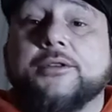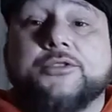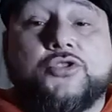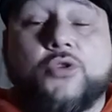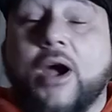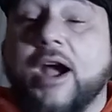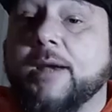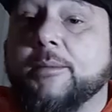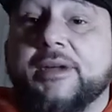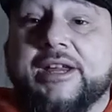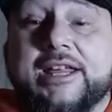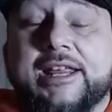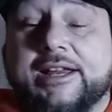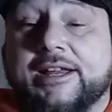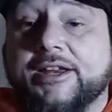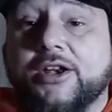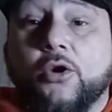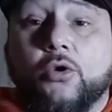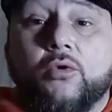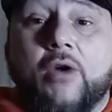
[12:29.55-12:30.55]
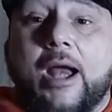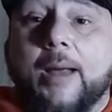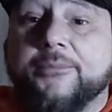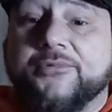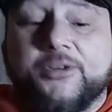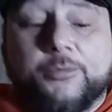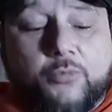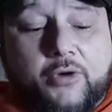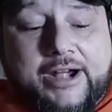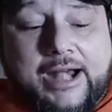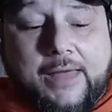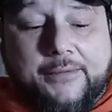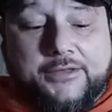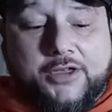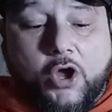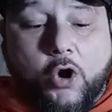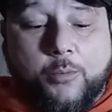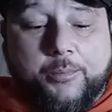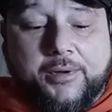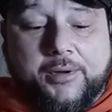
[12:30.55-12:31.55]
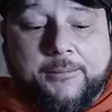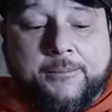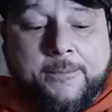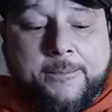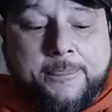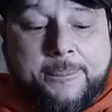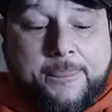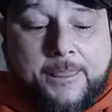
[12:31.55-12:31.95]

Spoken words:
Try to be getting, grab some right on the open.